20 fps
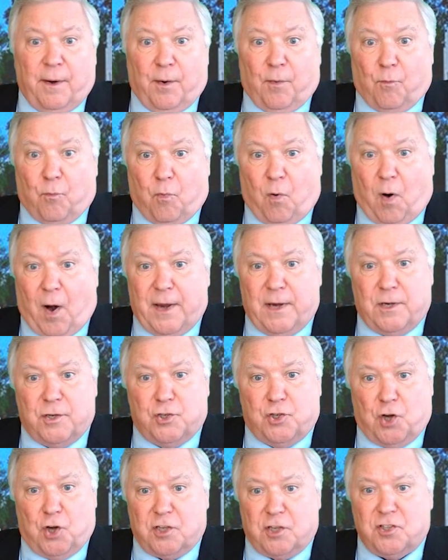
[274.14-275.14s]
write
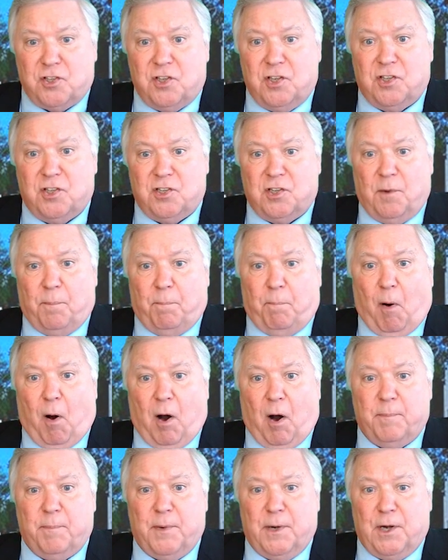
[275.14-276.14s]
Justice
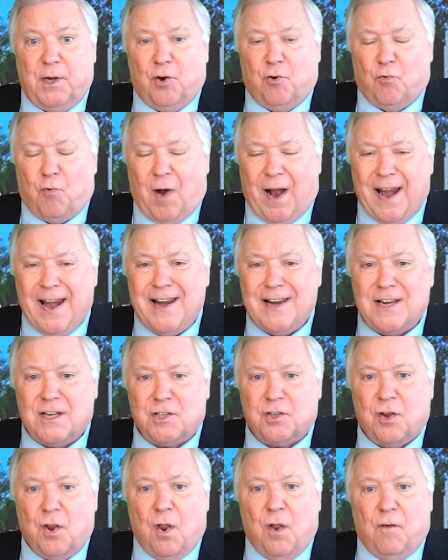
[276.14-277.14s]
Department
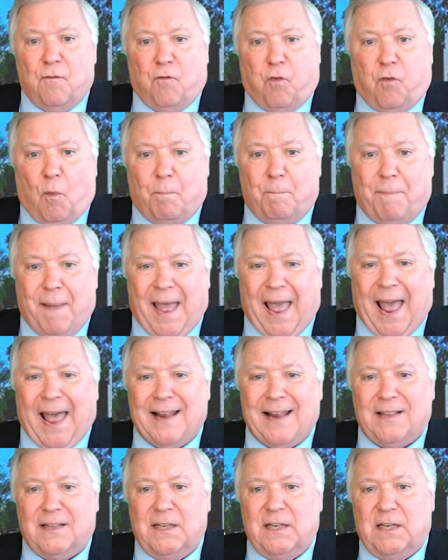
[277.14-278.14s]
grants for
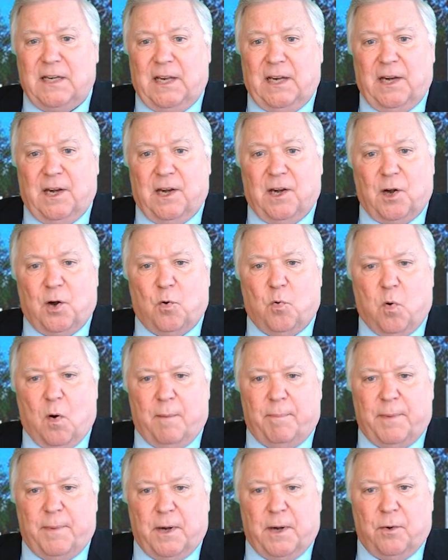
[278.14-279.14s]
badly needed
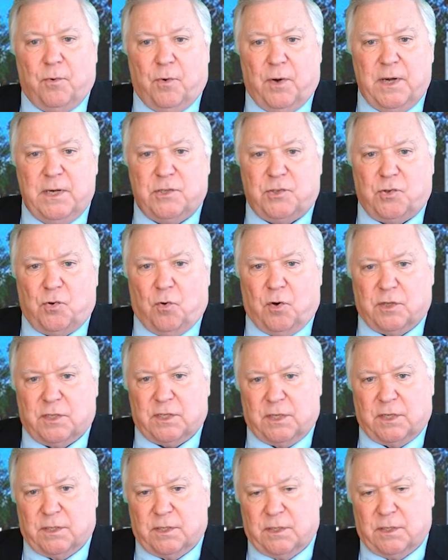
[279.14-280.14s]
equipment and
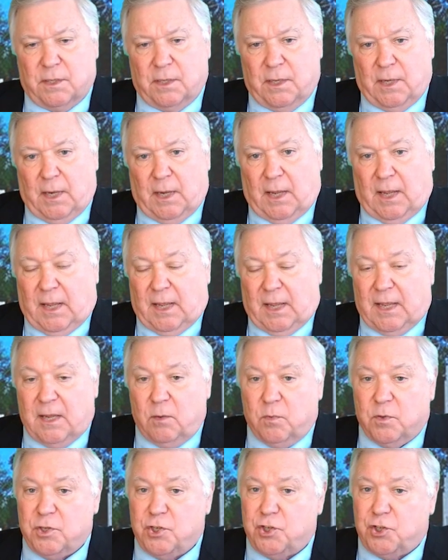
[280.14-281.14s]
resources. He
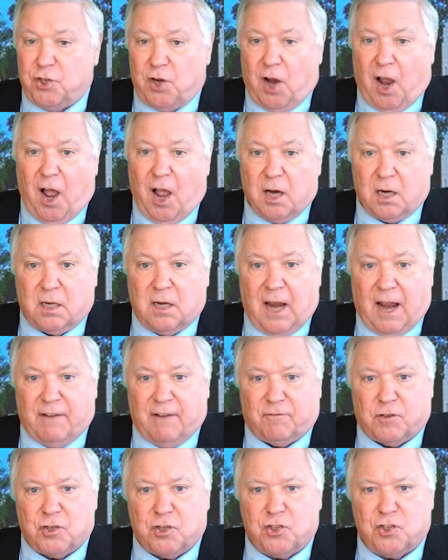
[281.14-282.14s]
was shocked
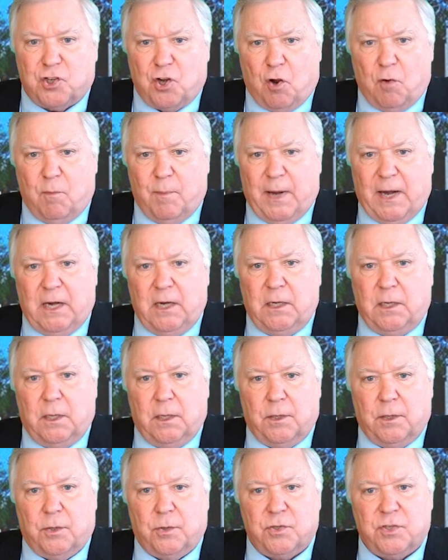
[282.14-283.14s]
after so many
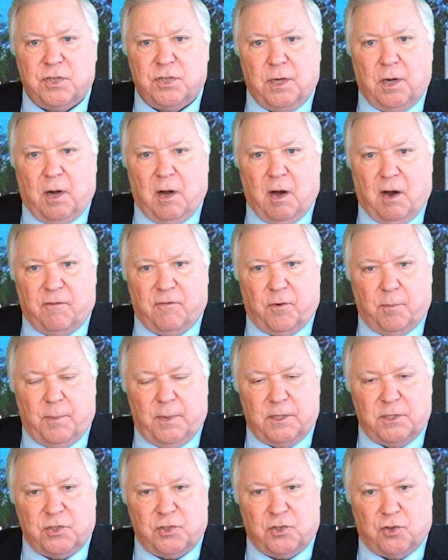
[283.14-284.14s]
years in
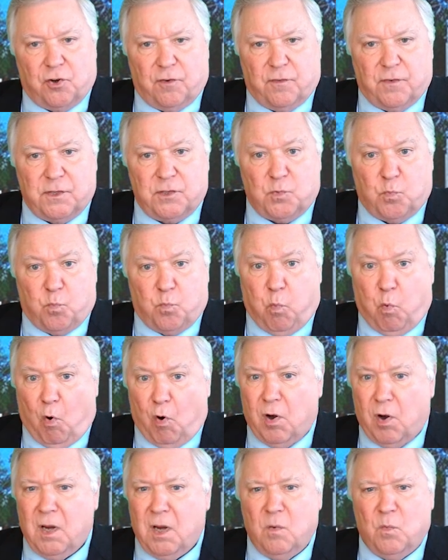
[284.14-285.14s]
government service
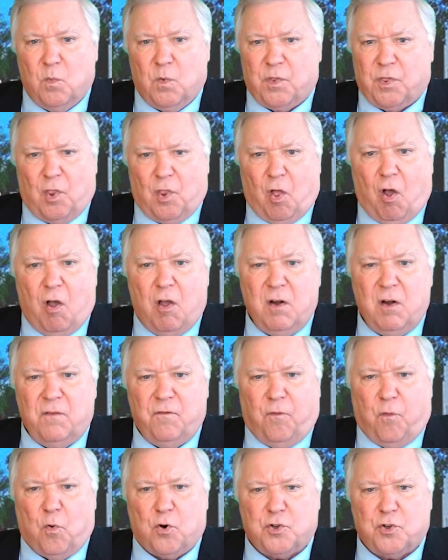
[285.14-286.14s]
working with law
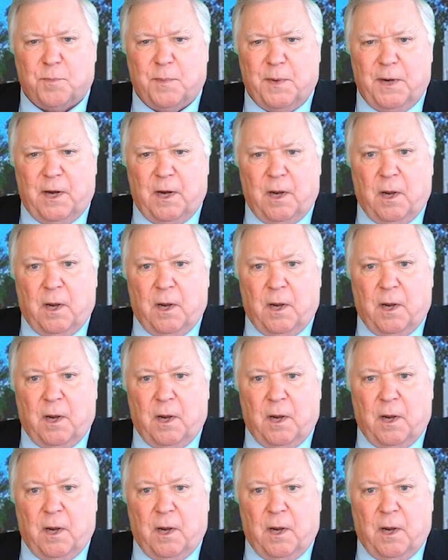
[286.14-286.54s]
enforcement